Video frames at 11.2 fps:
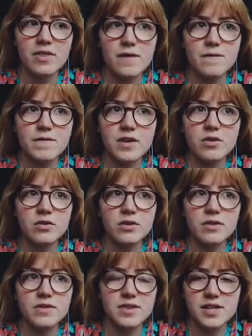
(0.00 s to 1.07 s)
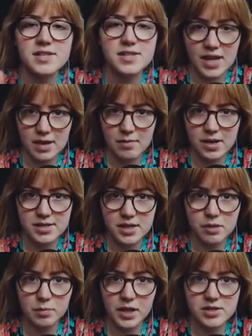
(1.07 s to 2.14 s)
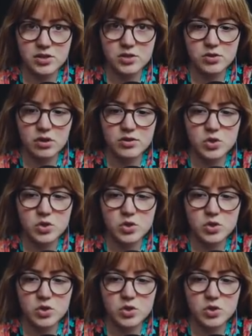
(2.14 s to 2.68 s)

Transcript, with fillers: they feel the same as like a plastic straw.